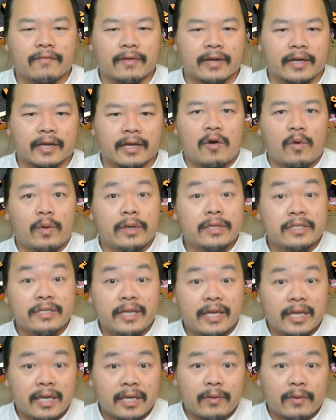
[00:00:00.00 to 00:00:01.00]
if, like,
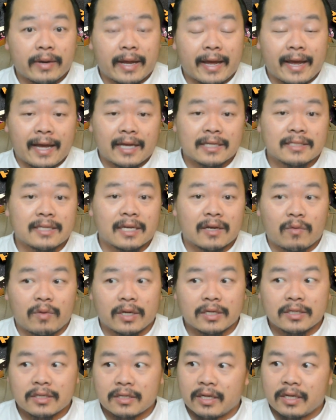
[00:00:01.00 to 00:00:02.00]
coincidentally when I ask that
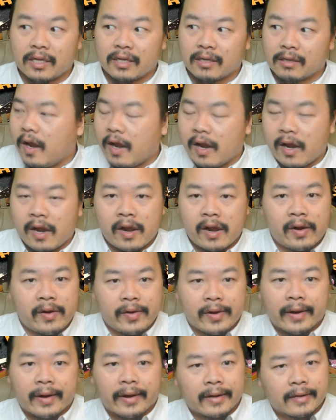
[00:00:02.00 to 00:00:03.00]
question
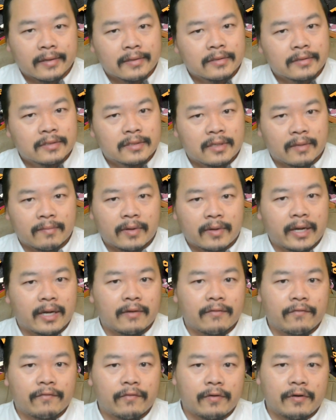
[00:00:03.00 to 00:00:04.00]
and some
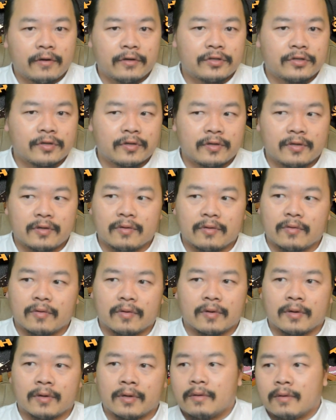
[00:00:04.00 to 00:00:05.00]
kind of furniture
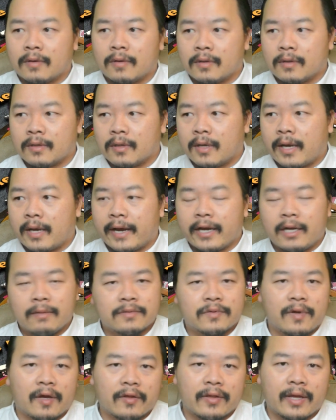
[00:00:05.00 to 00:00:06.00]
or
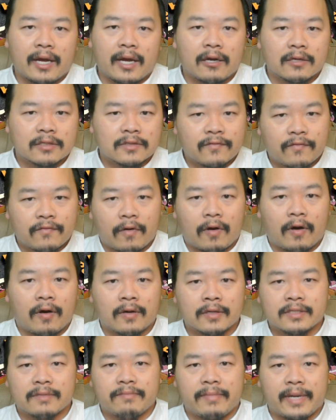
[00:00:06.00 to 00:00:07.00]
items around the house
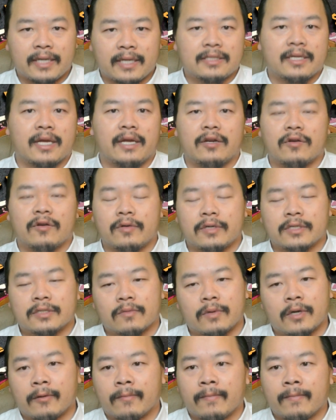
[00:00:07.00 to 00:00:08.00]
falls and makes that
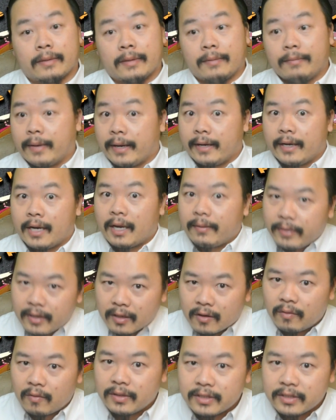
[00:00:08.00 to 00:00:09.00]
noise? Well, it might not be
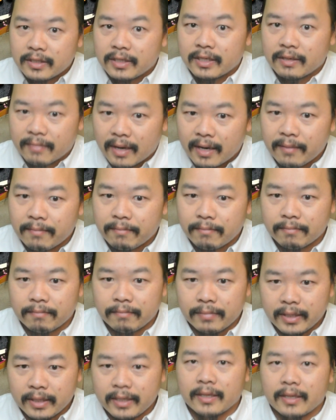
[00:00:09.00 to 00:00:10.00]
a coincidence. It
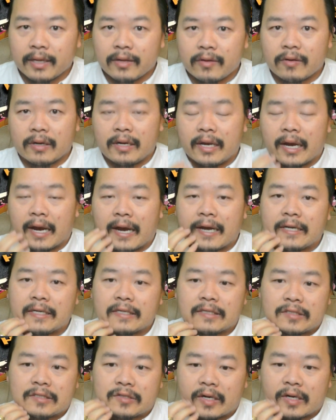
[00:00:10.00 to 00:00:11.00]
might be that your guide
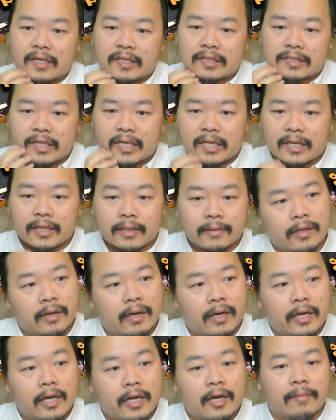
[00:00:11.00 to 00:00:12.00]
is trying to say,
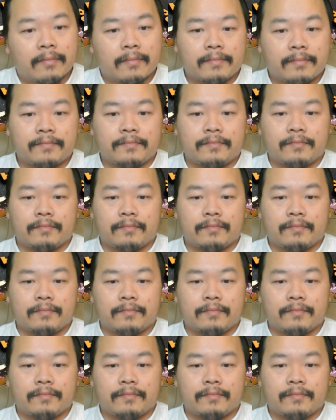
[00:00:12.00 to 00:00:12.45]
here I am.